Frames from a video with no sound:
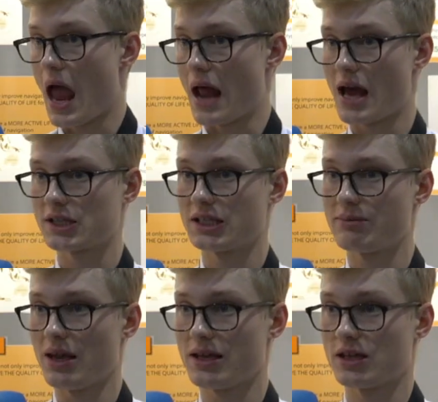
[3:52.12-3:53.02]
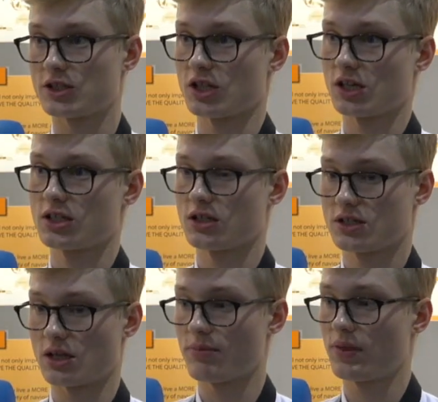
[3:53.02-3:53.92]
and actually make it
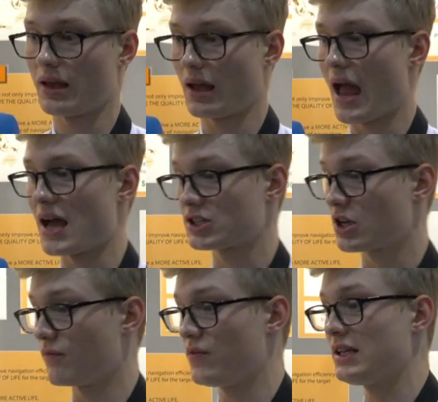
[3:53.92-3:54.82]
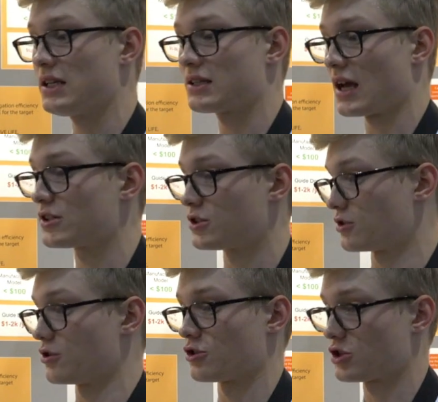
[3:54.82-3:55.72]
something as convenient as
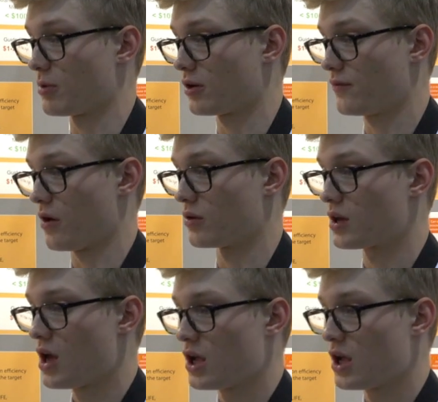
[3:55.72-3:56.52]
your smartphone.